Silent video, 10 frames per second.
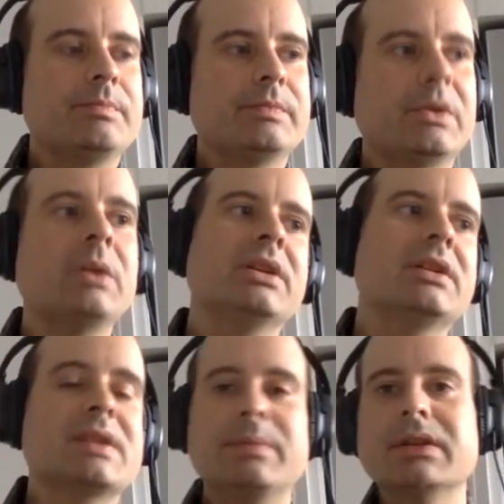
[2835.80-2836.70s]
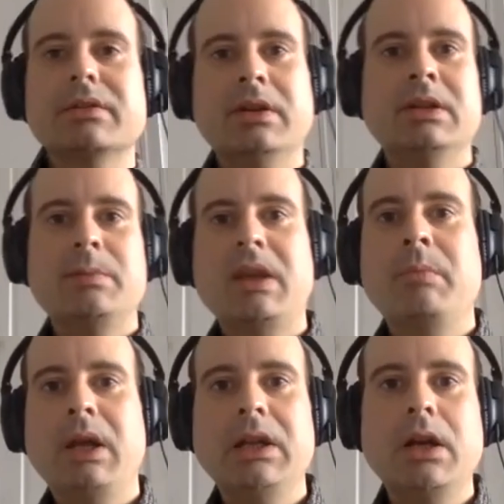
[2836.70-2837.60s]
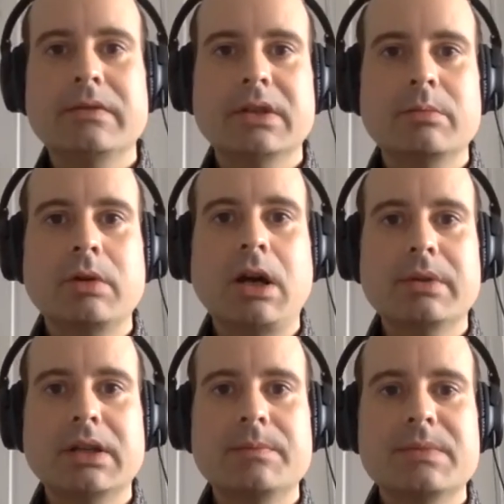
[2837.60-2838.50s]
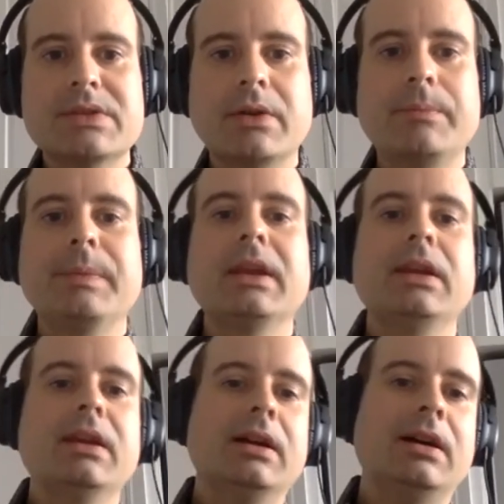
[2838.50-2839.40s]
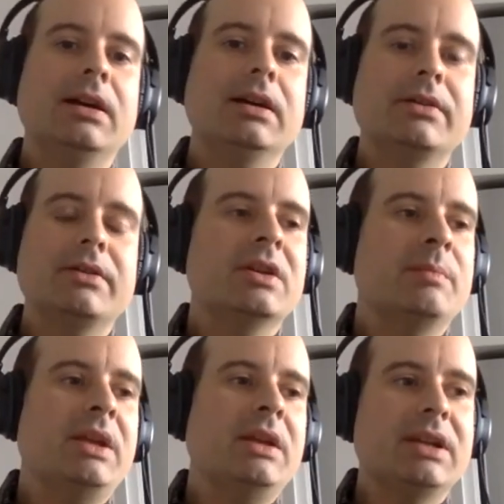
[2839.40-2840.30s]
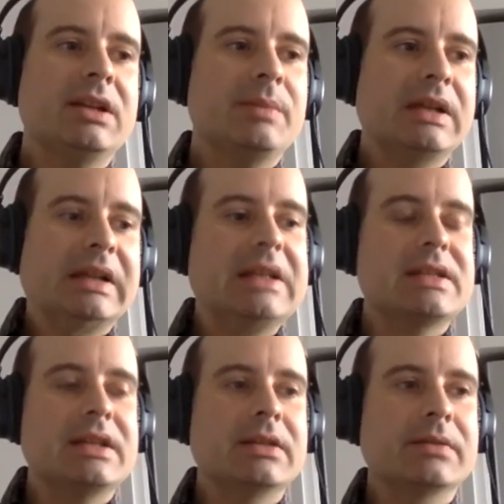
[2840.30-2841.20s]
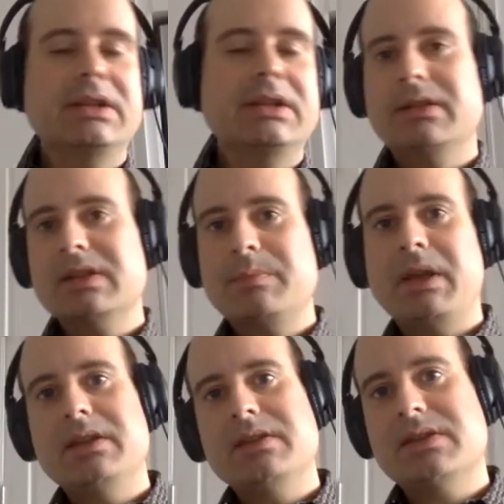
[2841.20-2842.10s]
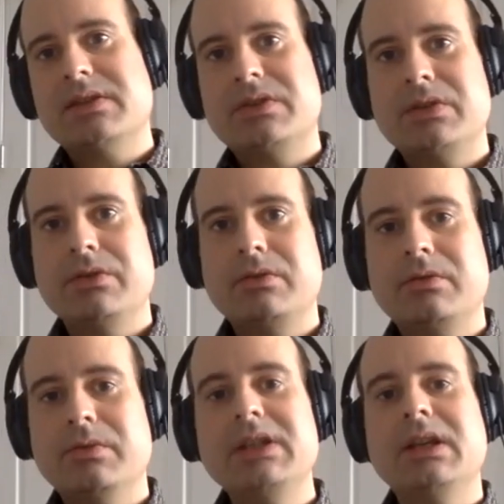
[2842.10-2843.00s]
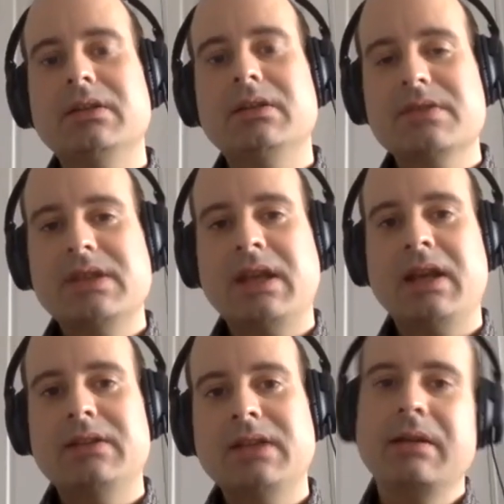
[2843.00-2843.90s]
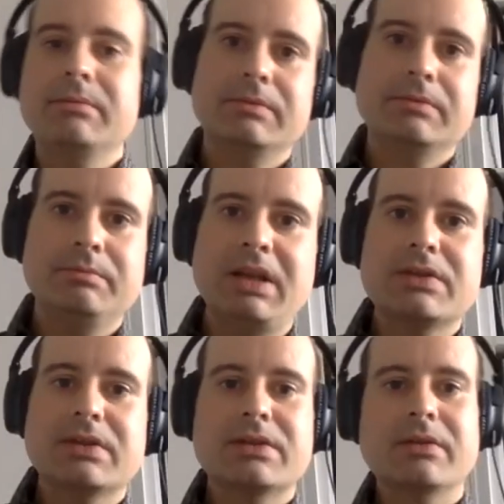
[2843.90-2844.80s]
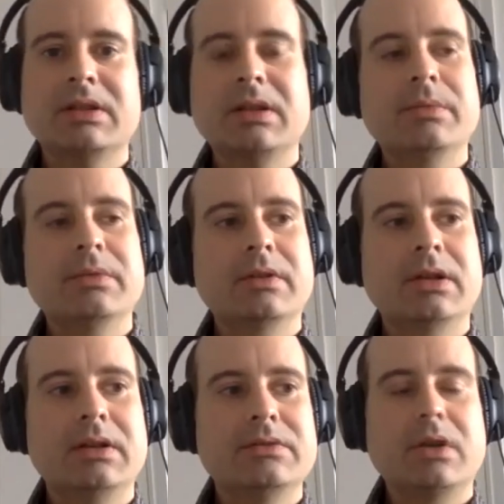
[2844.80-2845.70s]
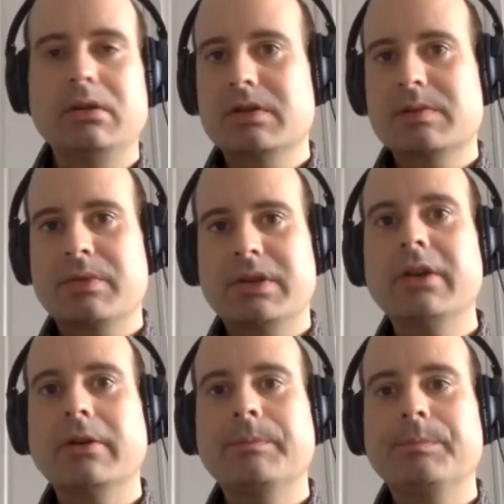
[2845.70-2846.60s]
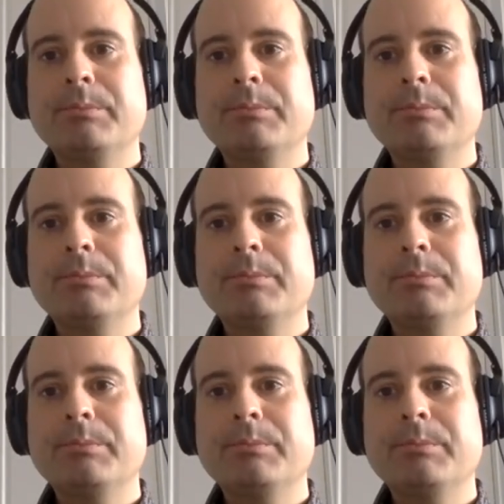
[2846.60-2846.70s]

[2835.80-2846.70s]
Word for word: I'll put it simply, they're looking to make money off of their property. So, uh, you know, you can make money by leasing retail space to retailers, and that makes a certain number of dollars per year.